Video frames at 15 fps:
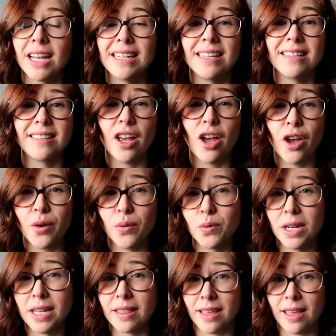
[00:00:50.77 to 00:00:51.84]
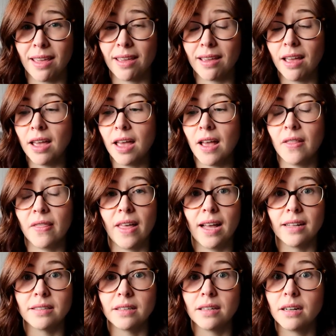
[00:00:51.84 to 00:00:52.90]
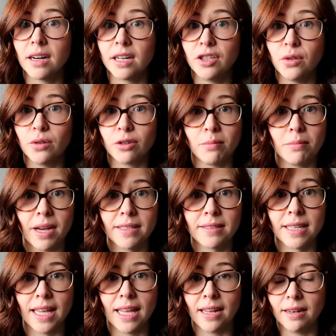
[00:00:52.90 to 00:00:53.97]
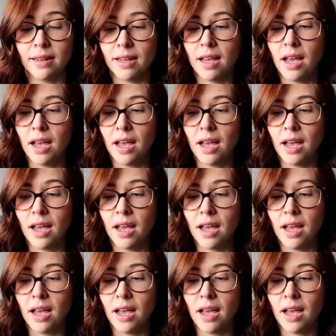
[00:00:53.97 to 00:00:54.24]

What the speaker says: and it's the only thing that I use on my skin.